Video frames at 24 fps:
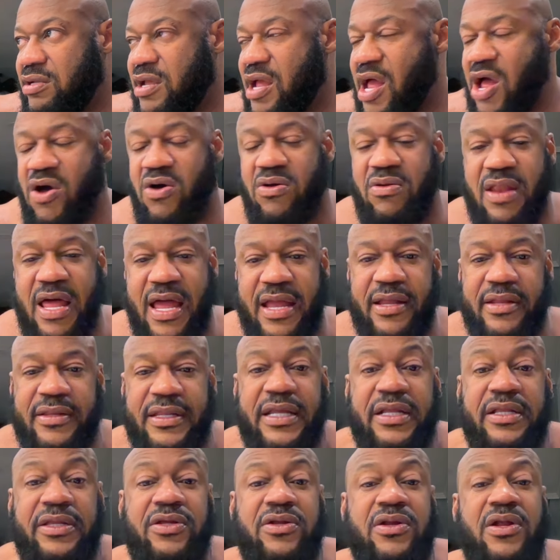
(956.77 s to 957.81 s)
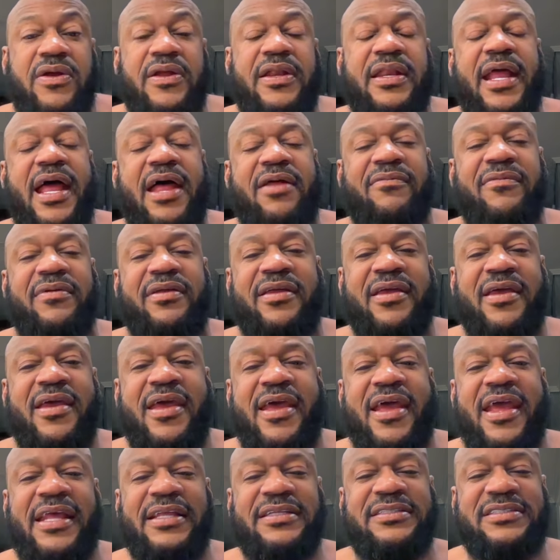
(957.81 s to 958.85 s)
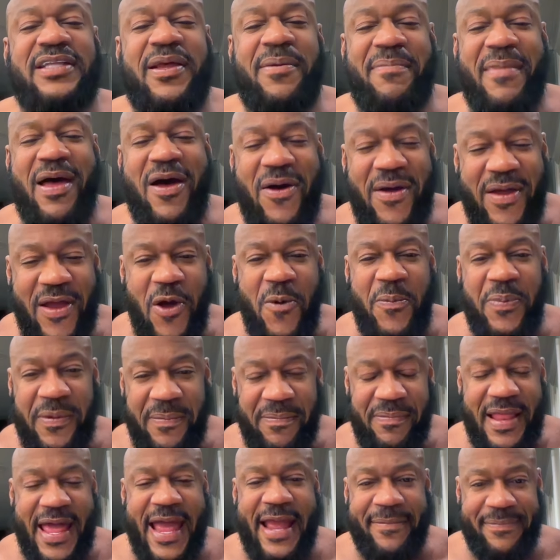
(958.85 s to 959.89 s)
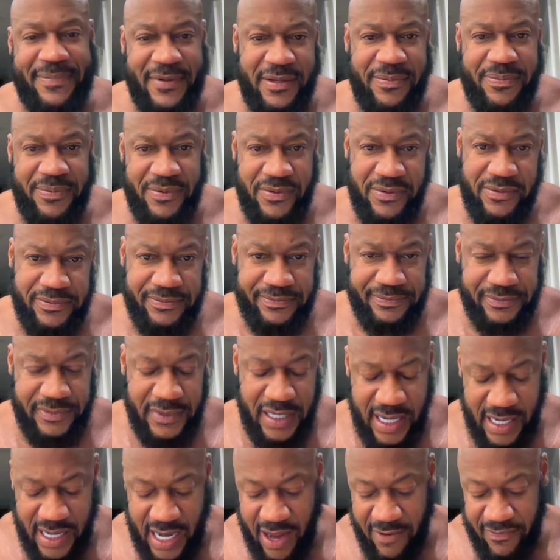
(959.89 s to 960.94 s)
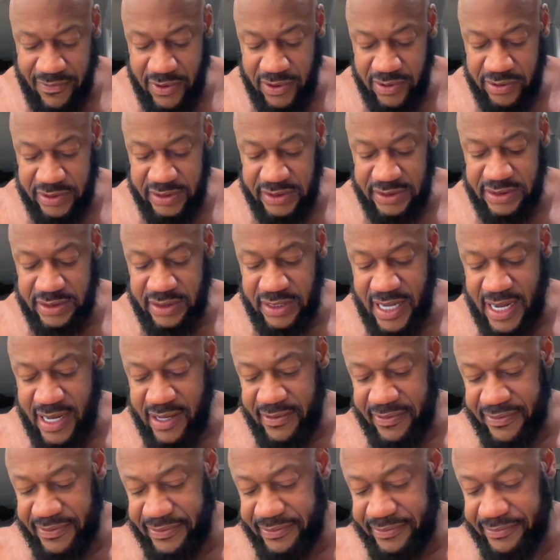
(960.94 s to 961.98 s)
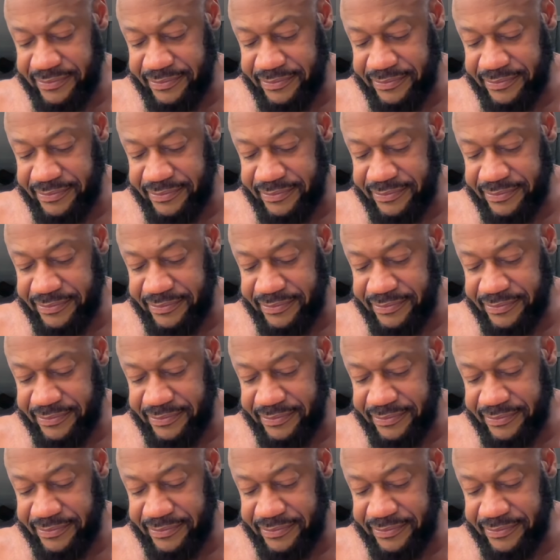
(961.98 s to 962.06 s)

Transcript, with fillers: I don't like it. You know, uh, uh, it's something about helping black people, and I've learned this in life.